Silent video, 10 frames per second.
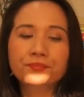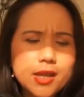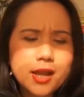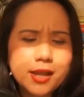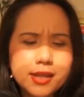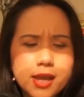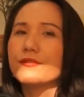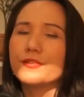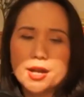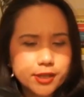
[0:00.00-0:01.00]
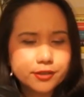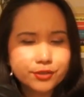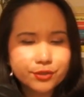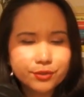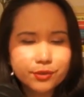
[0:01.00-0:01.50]
And then failing
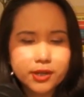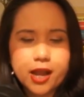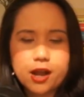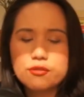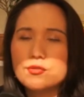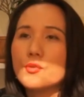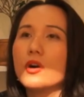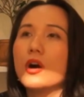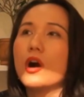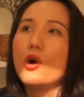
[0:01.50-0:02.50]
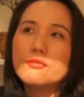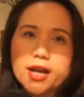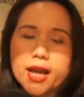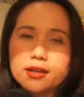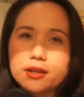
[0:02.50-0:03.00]
to account for
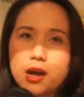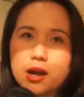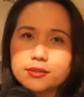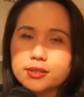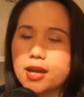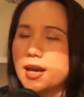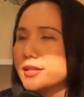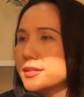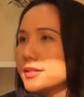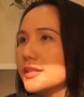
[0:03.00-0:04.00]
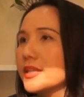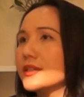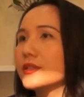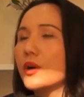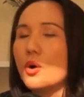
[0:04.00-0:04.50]
overhead costs. And I see
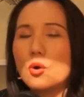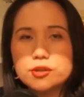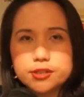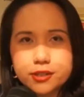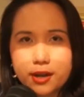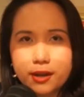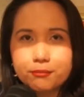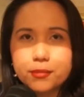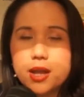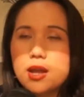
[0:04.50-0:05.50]
this all the time.